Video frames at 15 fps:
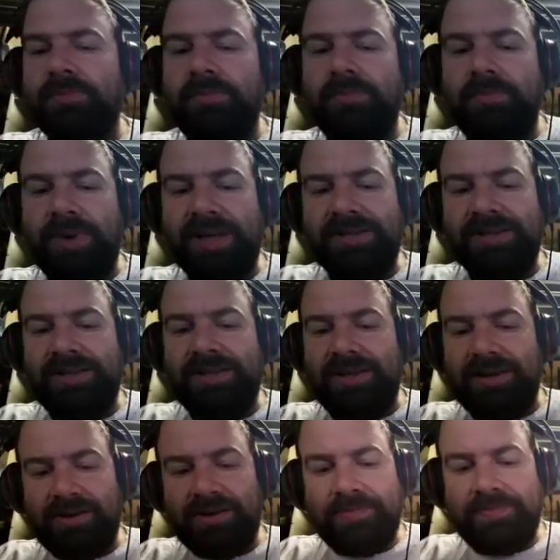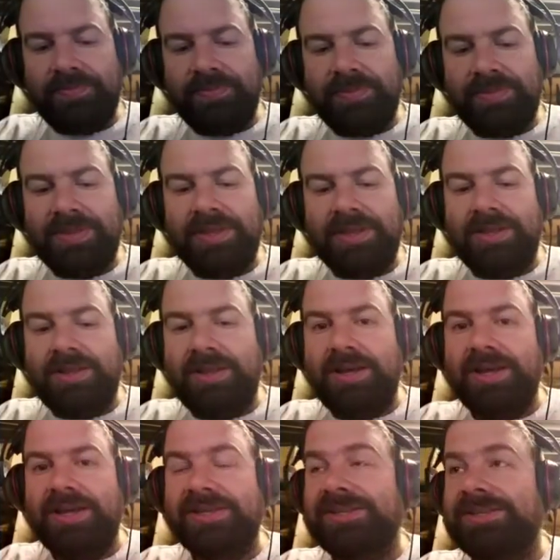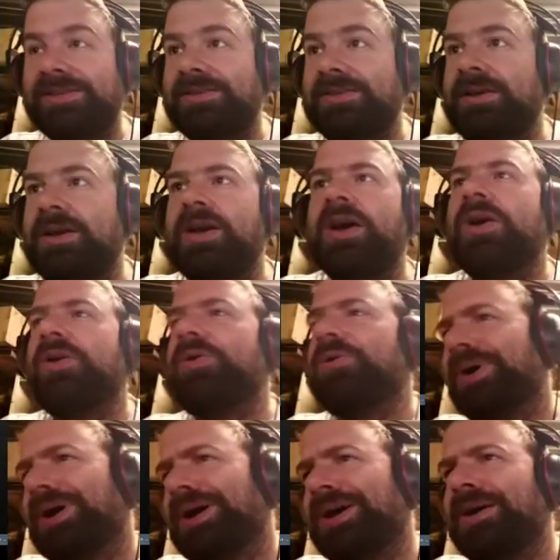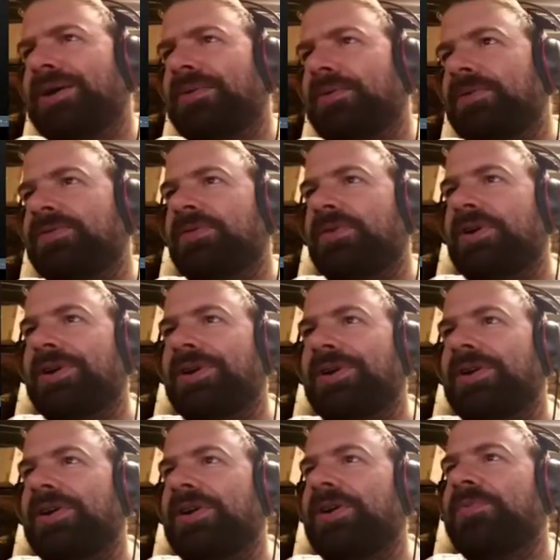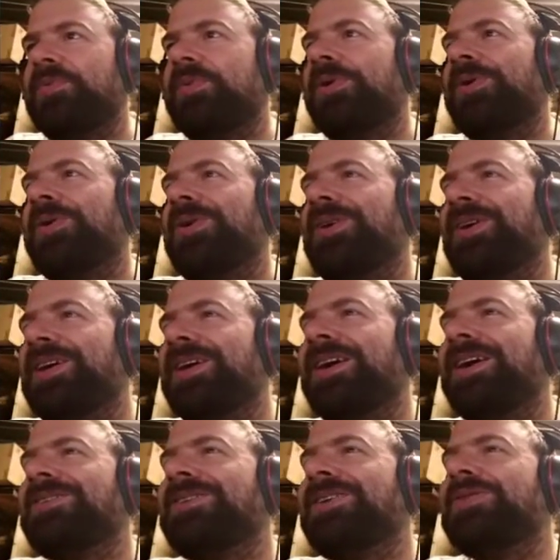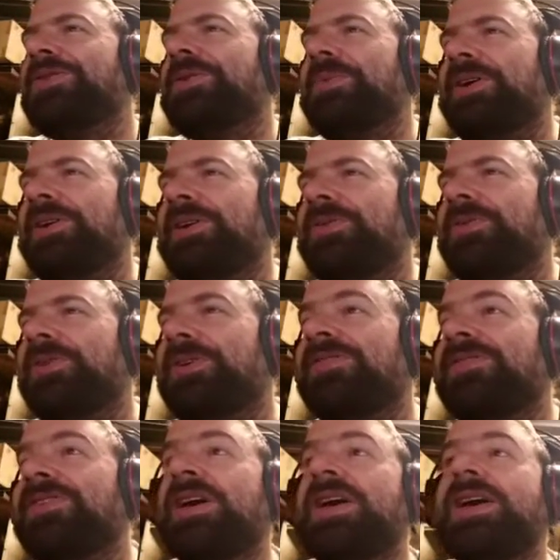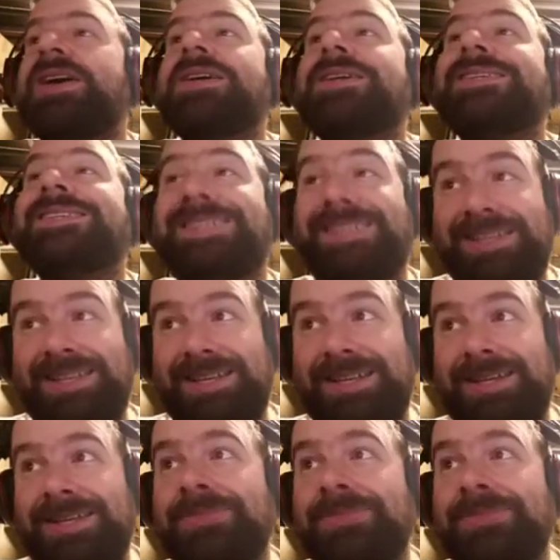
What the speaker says: button here, like, oh, sorry, I'm catering to American audience, Z.